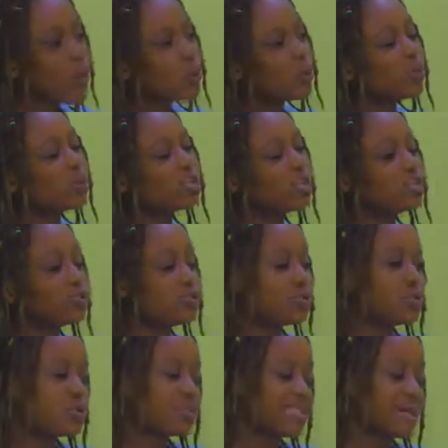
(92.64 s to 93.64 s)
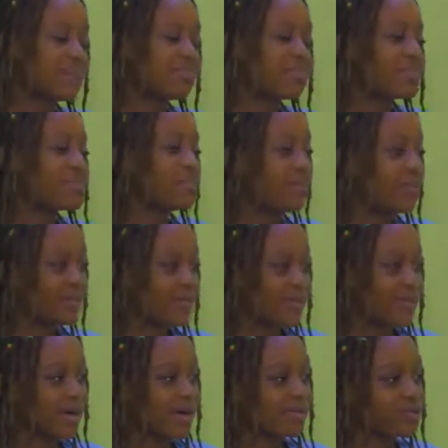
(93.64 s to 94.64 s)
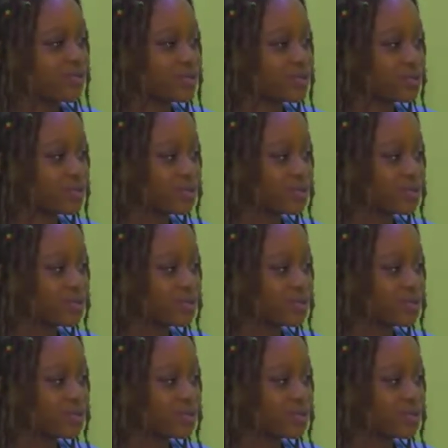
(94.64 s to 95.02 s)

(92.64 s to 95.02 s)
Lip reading: want to know something brief about you.